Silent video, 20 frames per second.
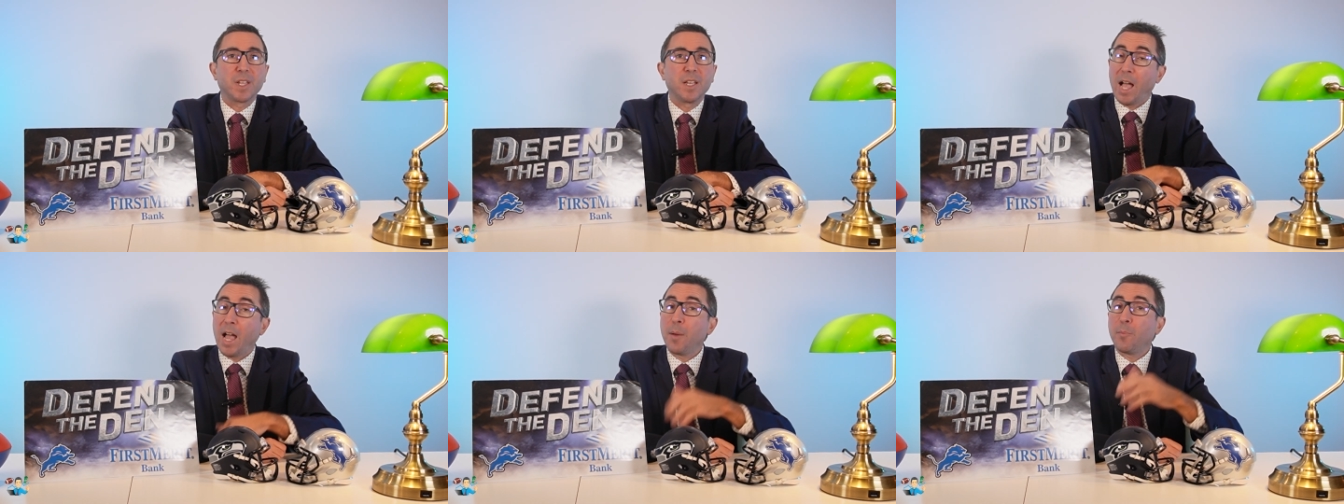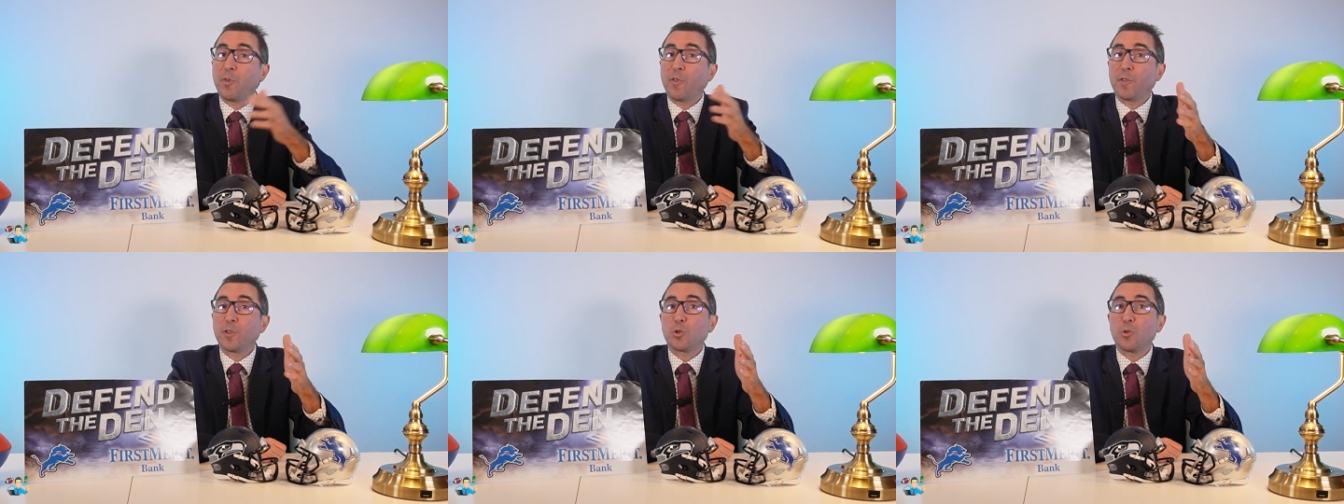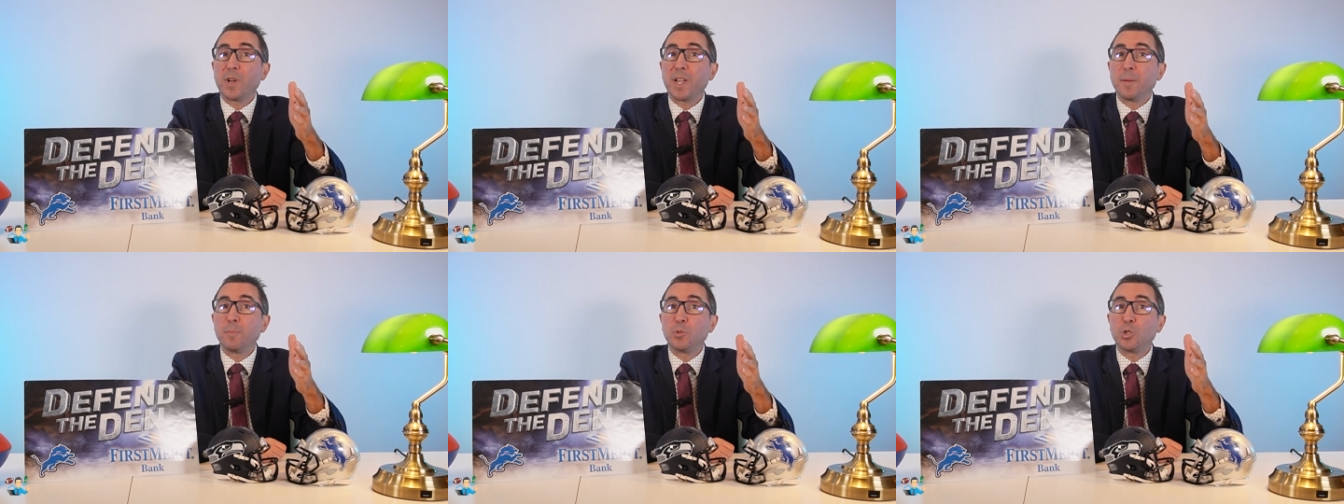I'm
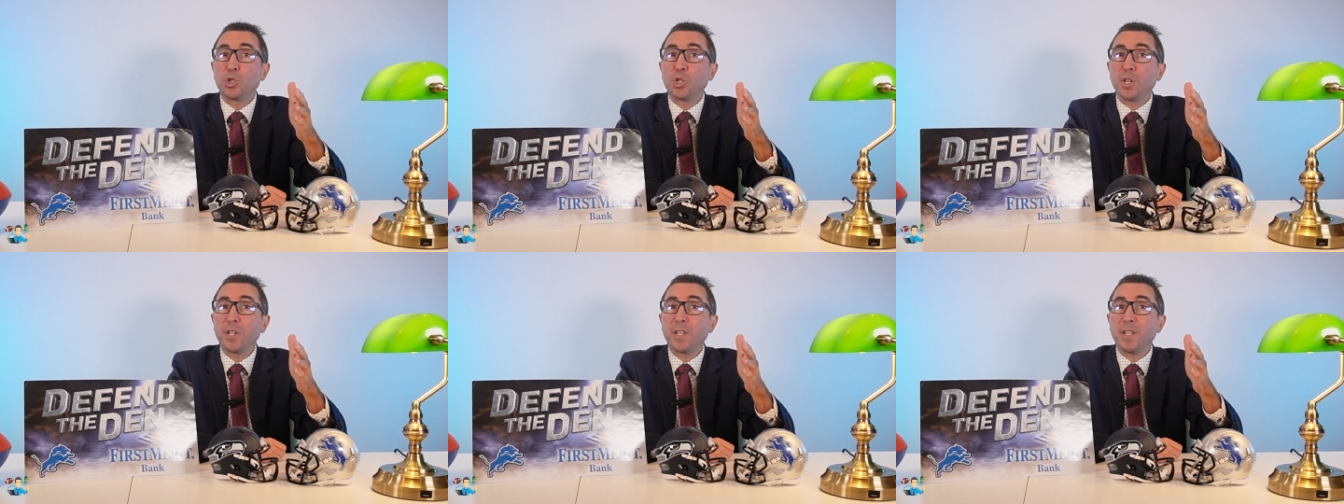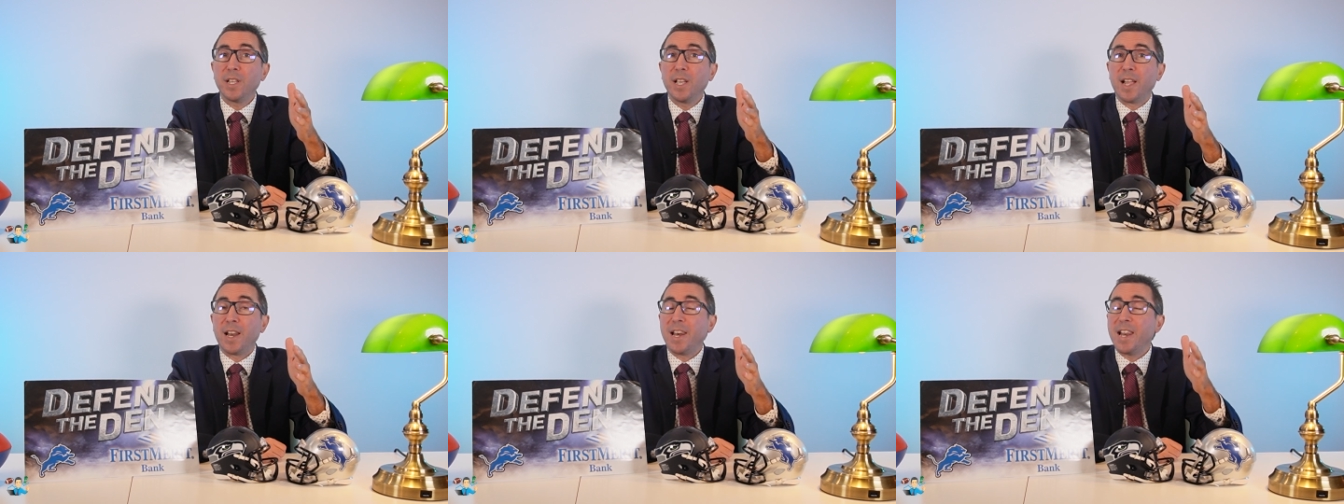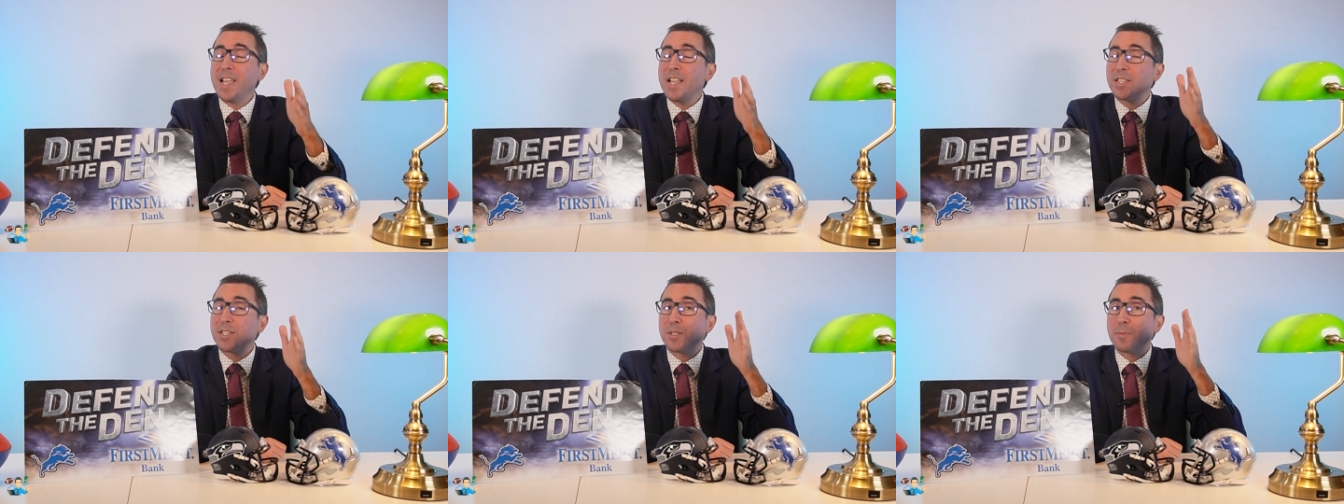Professor MJ,
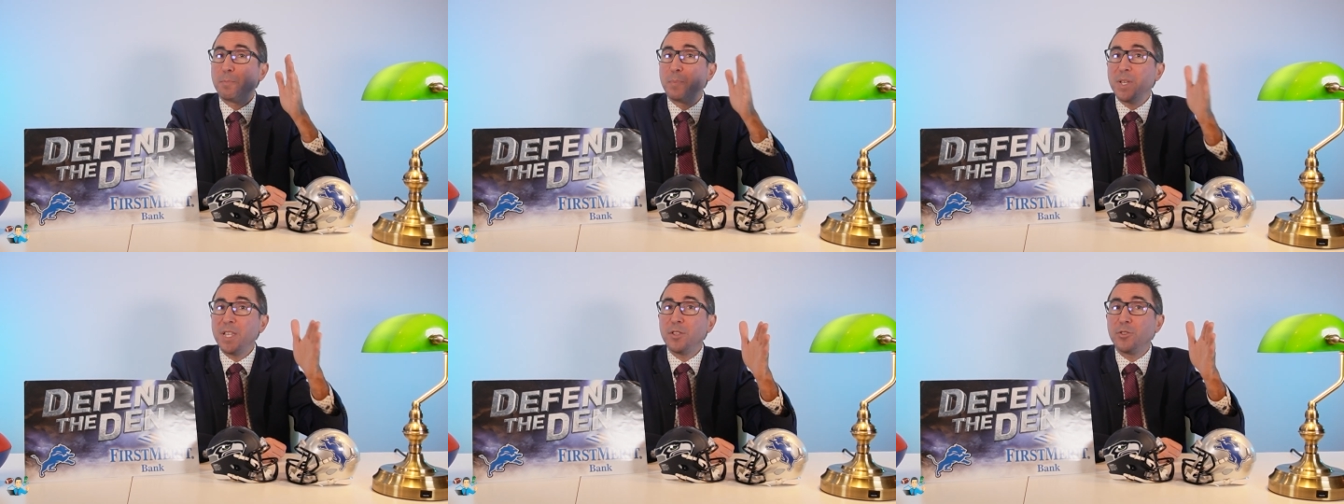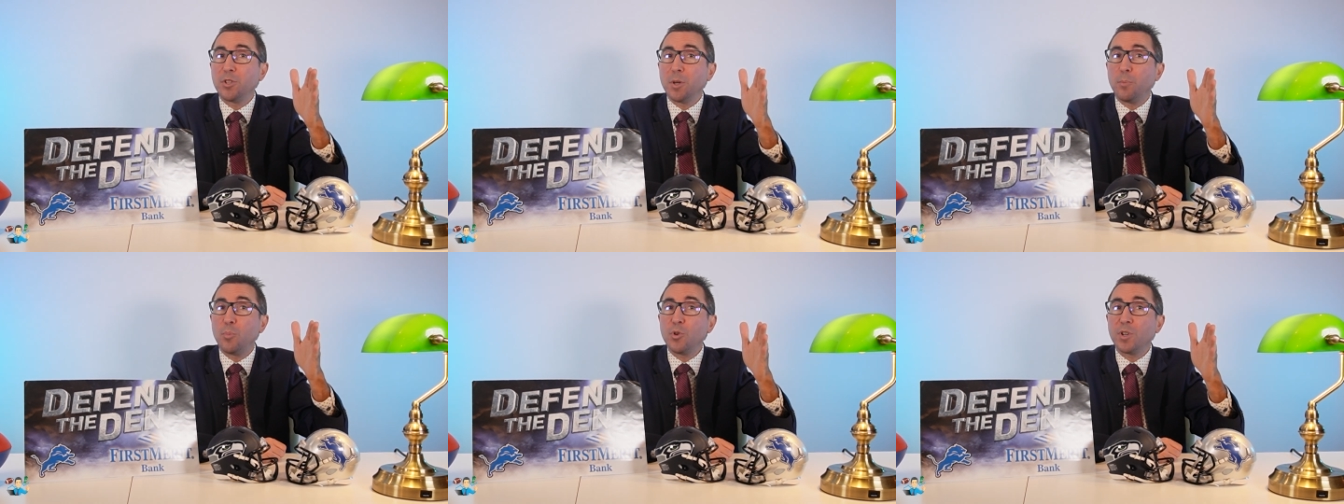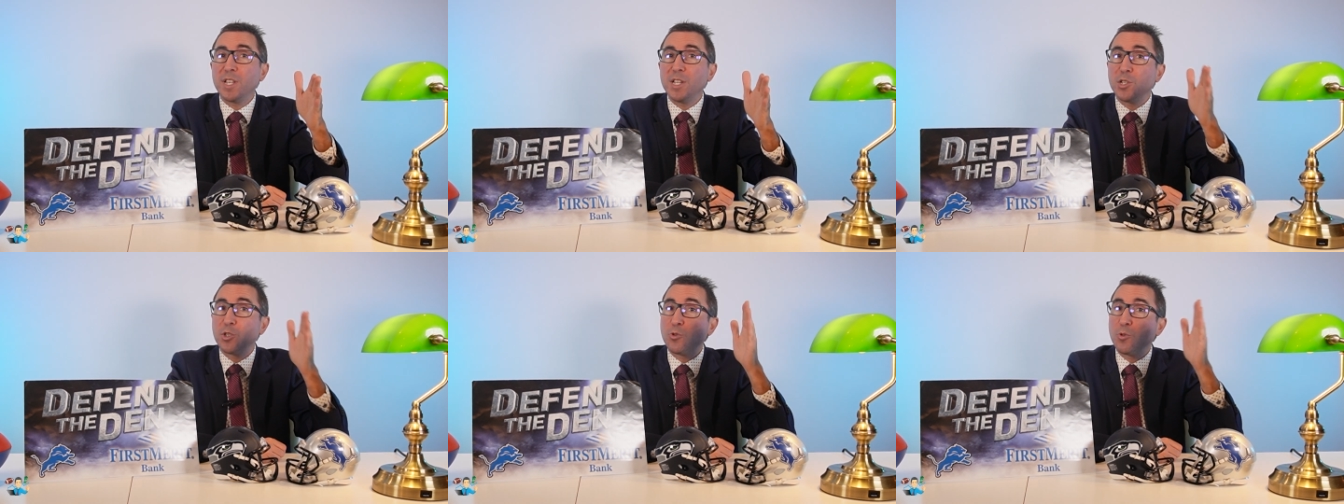let's beat the
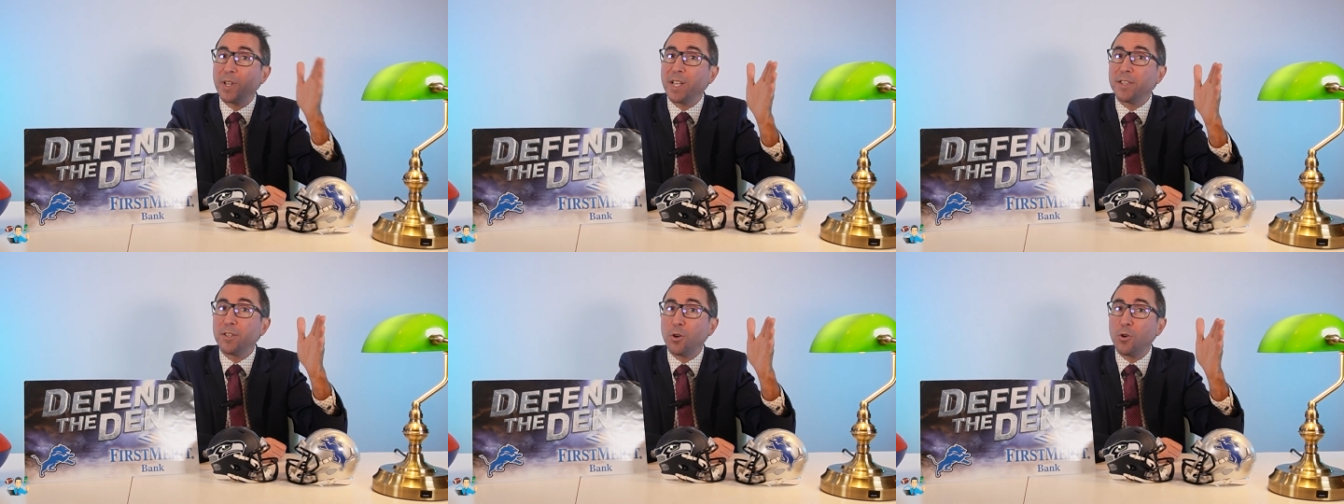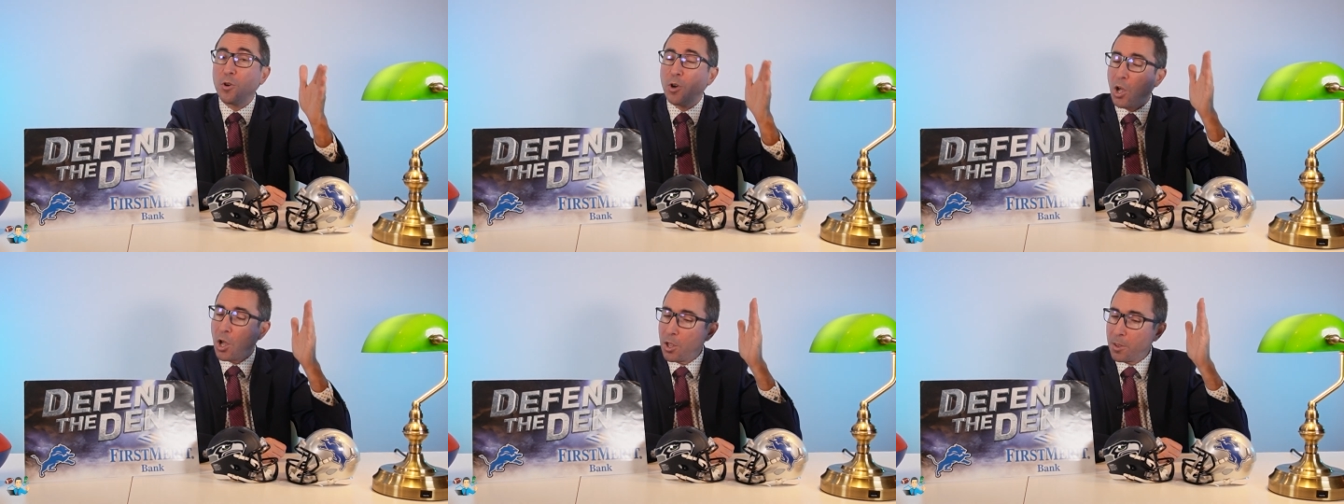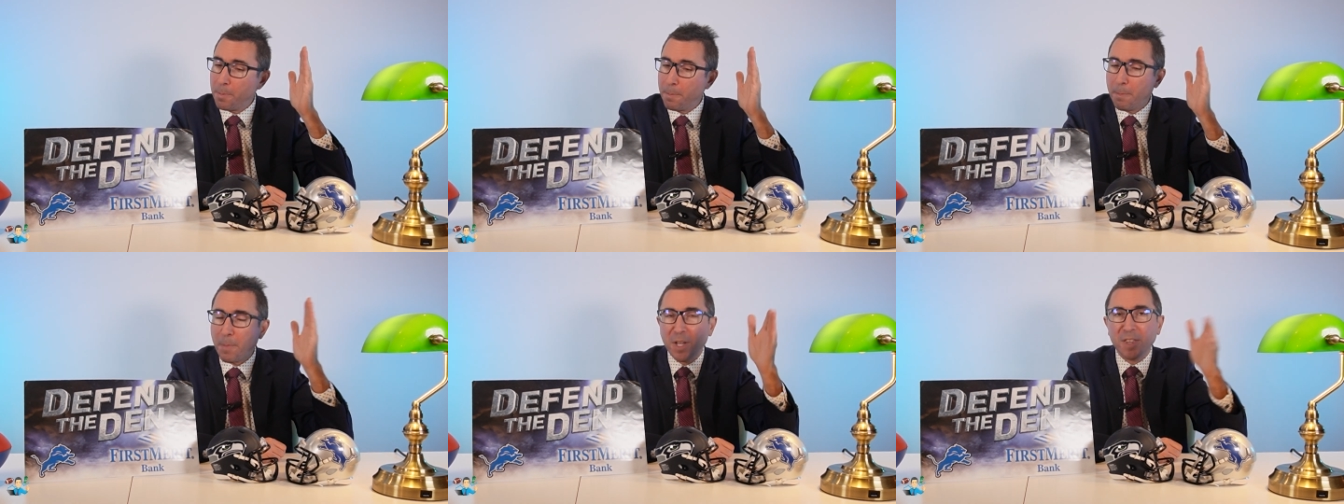bookies together
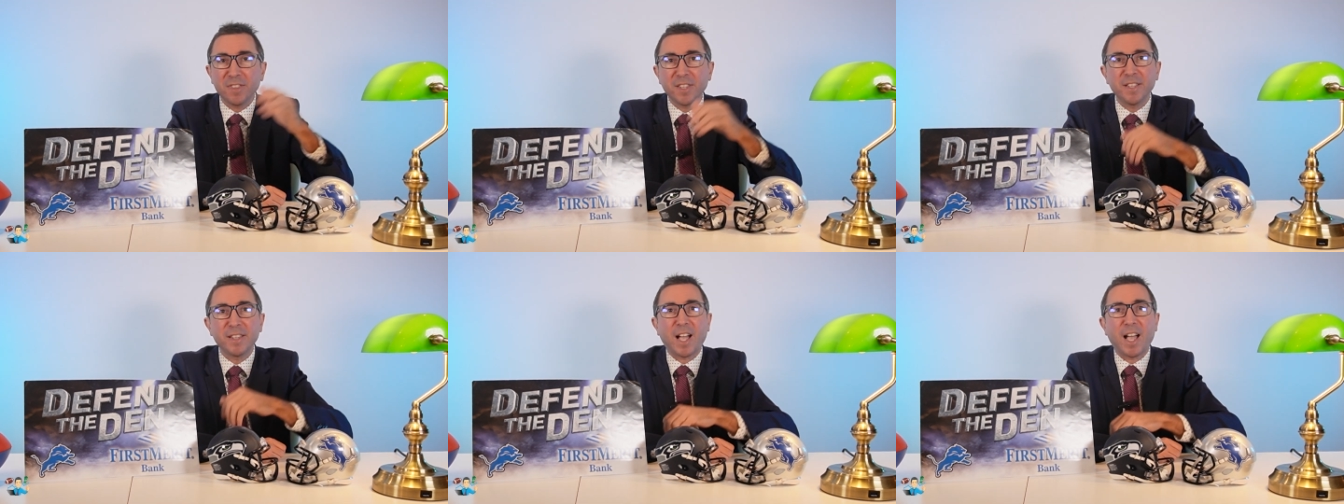on Monday